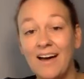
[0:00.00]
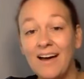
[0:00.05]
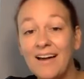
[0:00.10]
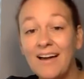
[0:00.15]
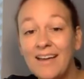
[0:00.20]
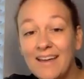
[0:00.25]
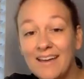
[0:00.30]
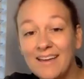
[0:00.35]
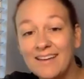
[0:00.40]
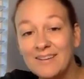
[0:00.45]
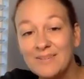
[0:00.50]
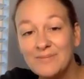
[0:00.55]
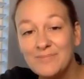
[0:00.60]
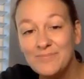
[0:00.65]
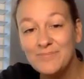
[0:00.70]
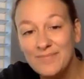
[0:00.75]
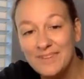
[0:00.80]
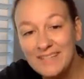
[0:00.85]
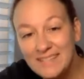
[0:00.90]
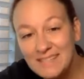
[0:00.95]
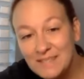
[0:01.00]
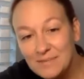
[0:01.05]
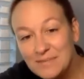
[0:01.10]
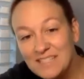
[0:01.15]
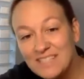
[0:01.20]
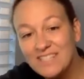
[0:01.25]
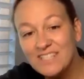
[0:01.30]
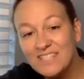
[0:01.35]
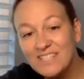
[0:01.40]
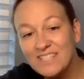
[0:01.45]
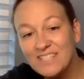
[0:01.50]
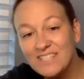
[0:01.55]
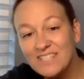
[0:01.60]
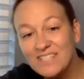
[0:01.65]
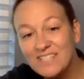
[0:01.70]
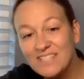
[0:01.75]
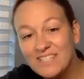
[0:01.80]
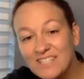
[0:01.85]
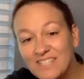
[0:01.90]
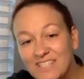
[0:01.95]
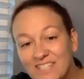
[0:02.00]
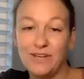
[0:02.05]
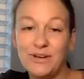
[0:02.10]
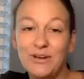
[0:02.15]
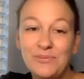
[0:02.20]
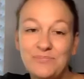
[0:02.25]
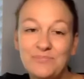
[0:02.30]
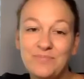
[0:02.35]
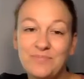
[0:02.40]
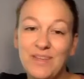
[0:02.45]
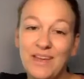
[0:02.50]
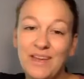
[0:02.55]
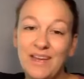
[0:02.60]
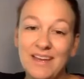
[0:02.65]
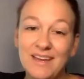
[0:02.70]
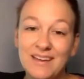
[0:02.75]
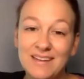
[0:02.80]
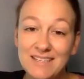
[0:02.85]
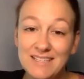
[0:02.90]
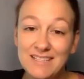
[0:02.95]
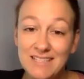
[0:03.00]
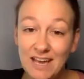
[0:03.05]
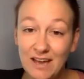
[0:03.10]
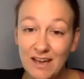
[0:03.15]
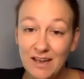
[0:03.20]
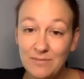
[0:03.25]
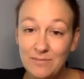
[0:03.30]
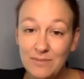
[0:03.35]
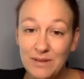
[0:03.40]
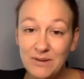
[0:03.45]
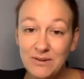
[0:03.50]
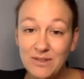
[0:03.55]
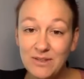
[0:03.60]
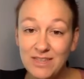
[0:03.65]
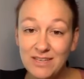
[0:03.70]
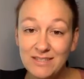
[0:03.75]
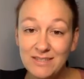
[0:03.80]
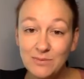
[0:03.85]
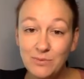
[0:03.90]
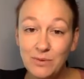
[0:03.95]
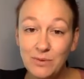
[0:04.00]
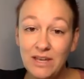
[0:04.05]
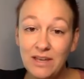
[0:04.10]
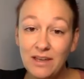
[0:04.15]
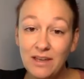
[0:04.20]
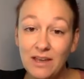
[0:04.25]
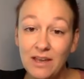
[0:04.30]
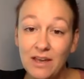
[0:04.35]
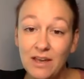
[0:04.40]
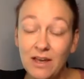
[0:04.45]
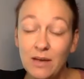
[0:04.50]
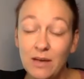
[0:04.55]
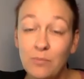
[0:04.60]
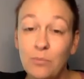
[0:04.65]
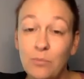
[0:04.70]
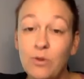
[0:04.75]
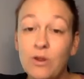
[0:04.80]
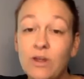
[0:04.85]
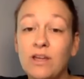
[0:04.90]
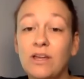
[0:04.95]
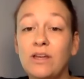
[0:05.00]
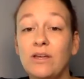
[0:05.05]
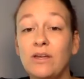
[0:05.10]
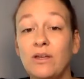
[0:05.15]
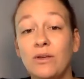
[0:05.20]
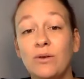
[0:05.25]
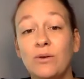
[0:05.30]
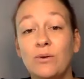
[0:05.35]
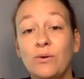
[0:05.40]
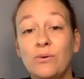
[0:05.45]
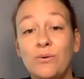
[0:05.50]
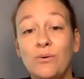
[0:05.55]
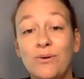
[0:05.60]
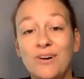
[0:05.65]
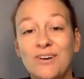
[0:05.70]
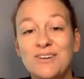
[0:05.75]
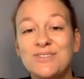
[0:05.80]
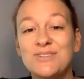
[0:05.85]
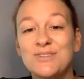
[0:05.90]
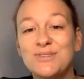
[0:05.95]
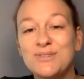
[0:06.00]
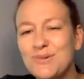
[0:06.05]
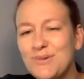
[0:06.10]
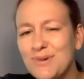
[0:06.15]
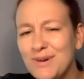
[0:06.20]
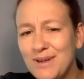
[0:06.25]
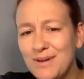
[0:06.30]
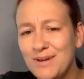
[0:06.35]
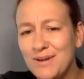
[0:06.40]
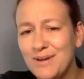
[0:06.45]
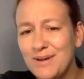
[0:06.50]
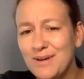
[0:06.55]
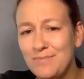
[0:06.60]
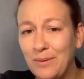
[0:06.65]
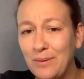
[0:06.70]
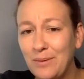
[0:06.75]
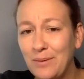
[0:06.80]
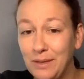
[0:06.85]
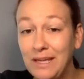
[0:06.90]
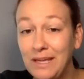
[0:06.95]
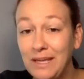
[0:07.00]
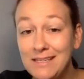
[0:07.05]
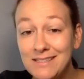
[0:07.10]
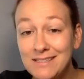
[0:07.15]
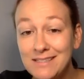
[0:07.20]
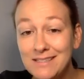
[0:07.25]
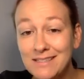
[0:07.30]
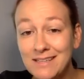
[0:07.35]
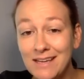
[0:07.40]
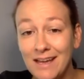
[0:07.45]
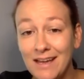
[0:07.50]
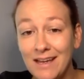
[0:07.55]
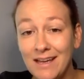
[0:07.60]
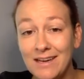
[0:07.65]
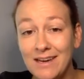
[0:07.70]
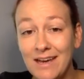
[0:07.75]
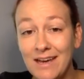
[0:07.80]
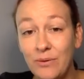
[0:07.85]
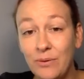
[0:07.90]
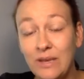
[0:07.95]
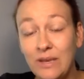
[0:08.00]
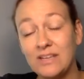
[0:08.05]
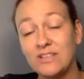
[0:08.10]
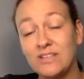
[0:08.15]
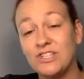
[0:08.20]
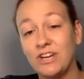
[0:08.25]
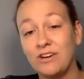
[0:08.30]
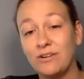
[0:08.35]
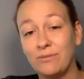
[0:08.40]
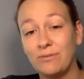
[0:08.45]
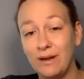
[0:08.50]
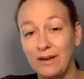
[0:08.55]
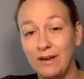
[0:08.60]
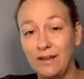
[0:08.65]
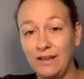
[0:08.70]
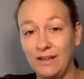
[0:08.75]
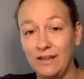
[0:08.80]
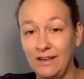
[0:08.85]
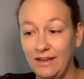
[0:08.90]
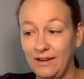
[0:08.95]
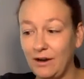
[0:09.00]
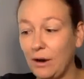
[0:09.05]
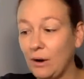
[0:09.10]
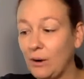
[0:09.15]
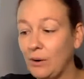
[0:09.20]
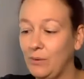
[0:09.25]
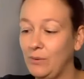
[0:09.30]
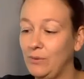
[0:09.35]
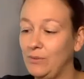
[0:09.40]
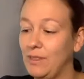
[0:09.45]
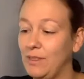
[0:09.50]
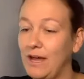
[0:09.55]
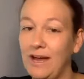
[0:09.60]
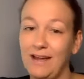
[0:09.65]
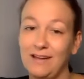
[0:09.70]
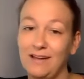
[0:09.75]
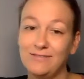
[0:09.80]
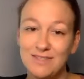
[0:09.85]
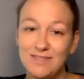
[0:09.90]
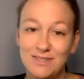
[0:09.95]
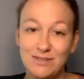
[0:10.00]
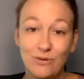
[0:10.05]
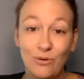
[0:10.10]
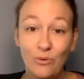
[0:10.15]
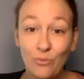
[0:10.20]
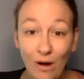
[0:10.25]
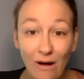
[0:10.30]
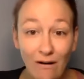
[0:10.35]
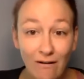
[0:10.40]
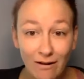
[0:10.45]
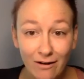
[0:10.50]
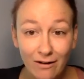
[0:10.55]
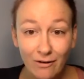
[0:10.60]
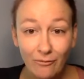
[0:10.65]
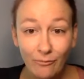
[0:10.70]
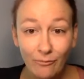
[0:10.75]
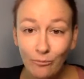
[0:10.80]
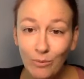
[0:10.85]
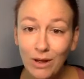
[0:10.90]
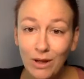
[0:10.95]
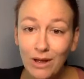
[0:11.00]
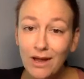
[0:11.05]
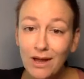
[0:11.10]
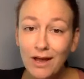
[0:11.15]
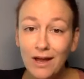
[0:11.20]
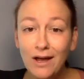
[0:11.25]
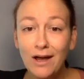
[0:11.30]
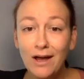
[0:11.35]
Hi, it's Ms. Genevieve here, and I'm here this week bringing you a story about peace and how we can generate it in our own lives. So welcome.